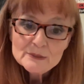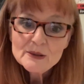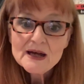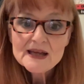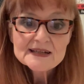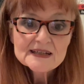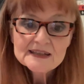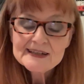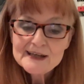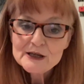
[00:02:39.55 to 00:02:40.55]
But,
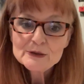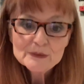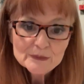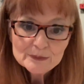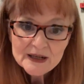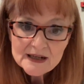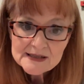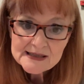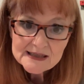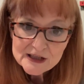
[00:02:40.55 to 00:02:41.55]
you know,
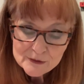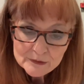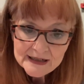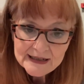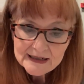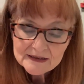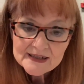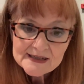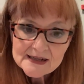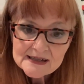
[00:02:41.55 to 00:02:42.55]
because you're
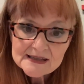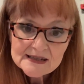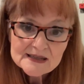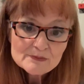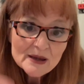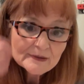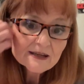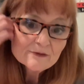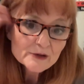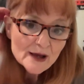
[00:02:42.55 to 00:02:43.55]
listening to this, maybe
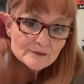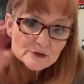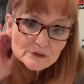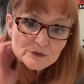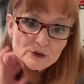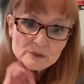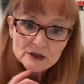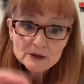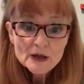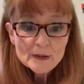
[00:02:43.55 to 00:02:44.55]
even after the full
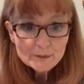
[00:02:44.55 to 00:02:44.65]
moon,